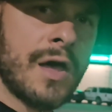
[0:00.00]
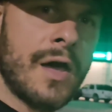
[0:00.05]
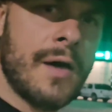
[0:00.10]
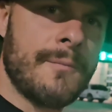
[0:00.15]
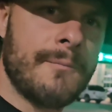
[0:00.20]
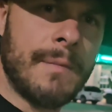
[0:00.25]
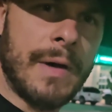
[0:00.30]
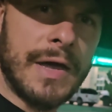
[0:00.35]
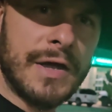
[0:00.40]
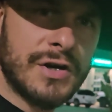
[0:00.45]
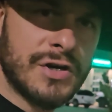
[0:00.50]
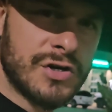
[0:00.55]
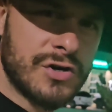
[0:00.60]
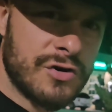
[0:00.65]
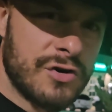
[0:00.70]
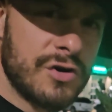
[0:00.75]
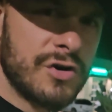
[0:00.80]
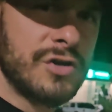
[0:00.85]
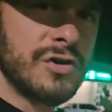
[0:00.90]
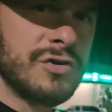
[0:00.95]
make
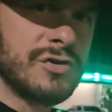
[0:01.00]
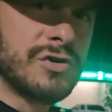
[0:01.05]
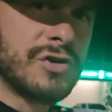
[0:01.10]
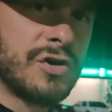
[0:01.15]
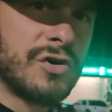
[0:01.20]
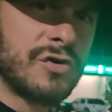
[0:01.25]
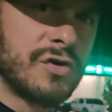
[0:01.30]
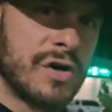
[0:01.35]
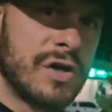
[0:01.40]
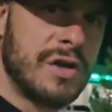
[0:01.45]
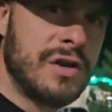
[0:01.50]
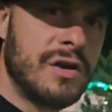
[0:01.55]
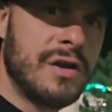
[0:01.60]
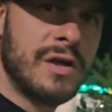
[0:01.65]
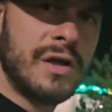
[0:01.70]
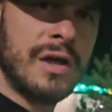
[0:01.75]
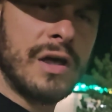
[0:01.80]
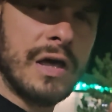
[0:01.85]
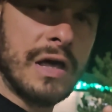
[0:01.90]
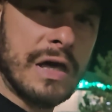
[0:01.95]
sure you do it
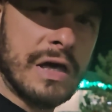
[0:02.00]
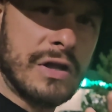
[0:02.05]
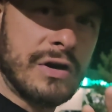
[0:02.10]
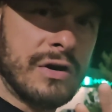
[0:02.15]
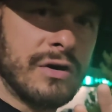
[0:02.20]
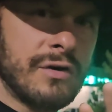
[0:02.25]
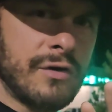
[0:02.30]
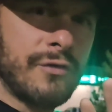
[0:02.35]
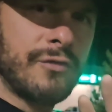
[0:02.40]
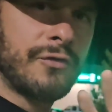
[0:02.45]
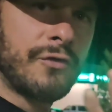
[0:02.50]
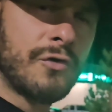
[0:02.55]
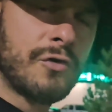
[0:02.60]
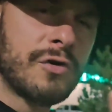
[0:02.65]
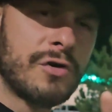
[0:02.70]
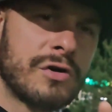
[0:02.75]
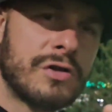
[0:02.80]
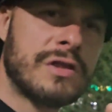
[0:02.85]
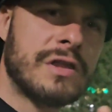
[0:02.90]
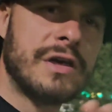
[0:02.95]
in
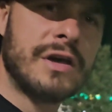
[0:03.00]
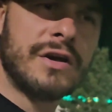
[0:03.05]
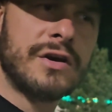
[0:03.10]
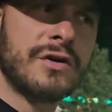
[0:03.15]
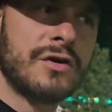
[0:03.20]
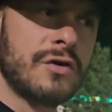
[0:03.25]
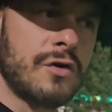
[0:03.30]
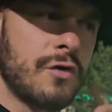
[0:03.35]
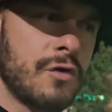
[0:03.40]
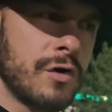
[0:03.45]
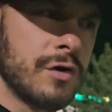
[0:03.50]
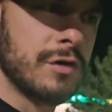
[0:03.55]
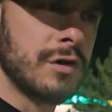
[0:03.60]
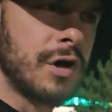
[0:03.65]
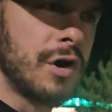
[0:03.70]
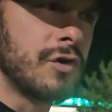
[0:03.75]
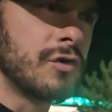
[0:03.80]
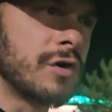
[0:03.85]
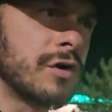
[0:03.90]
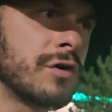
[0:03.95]
fourth gear or
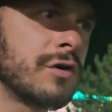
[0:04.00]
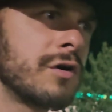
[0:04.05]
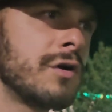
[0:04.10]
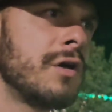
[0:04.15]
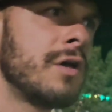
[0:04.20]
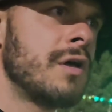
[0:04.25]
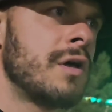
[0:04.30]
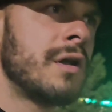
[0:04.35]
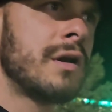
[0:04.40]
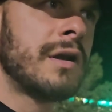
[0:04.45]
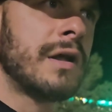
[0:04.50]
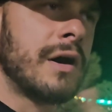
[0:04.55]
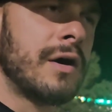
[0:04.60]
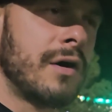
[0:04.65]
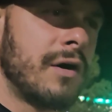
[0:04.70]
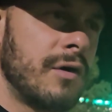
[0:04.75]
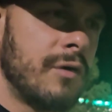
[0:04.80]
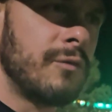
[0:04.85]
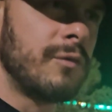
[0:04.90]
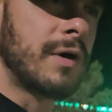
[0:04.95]
lower.
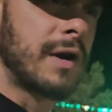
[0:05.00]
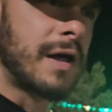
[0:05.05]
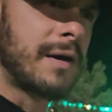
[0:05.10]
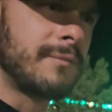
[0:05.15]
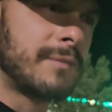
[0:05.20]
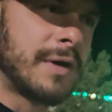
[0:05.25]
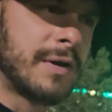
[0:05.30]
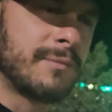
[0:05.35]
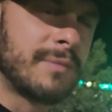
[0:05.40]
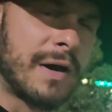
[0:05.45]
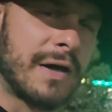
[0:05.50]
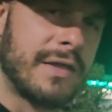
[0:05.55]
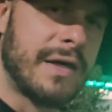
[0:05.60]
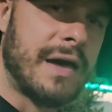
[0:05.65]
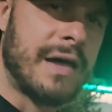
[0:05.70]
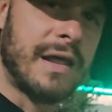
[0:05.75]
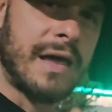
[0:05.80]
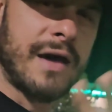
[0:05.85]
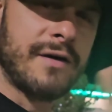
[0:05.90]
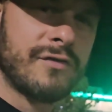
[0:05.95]
Now, what I mean by that,
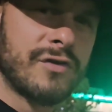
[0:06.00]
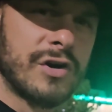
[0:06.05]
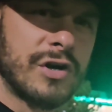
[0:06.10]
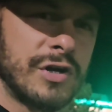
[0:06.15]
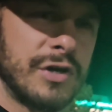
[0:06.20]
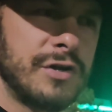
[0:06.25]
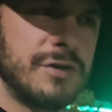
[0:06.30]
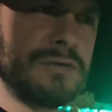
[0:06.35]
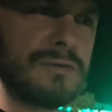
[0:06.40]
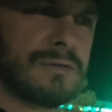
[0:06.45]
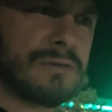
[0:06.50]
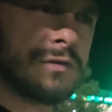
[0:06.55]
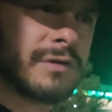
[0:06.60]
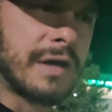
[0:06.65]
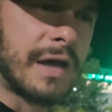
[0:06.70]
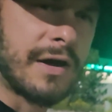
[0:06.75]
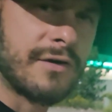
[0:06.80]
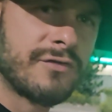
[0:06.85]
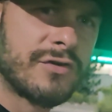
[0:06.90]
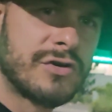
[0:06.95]
every
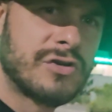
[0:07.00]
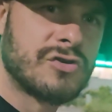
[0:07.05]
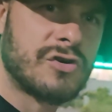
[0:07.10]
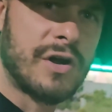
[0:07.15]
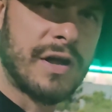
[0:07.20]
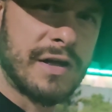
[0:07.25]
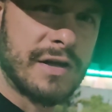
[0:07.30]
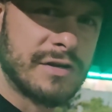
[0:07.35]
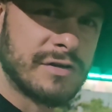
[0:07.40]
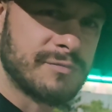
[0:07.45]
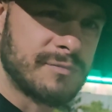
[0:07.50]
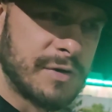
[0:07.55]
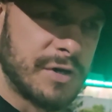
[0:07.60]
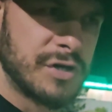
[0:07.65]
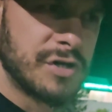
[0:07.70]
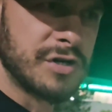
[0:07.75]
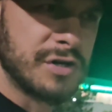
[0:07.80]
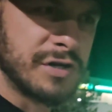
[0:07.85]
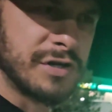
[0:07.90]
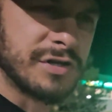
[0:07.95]

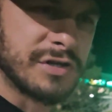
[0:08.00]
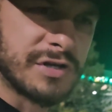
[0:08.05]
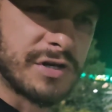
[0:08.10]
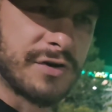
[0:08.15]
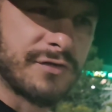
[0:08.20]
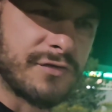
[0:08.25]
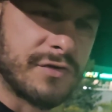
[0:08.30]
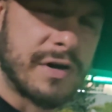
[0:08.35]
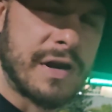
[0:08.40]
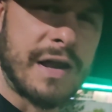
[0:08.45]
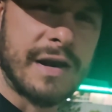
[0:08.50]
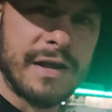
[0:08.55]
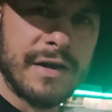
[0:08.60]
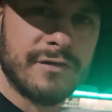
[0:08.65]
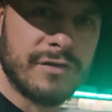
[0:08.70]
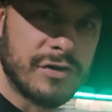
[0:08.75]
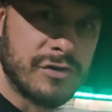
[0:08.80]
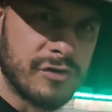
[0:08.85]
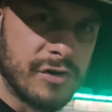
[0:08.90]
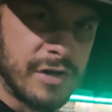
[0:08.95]
transmission is different. Not
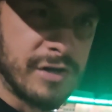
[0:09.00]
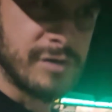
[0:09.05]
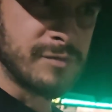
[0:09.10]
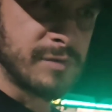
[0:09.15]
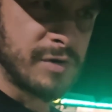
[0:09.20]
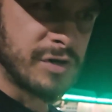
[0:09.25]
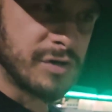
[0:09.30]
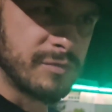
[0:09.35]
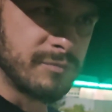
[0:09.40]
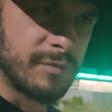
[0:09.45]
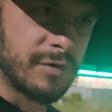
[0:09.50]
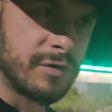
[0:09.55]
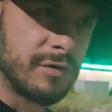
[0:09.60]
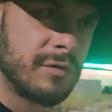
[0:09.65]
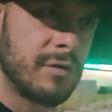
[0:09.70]
every transmission, but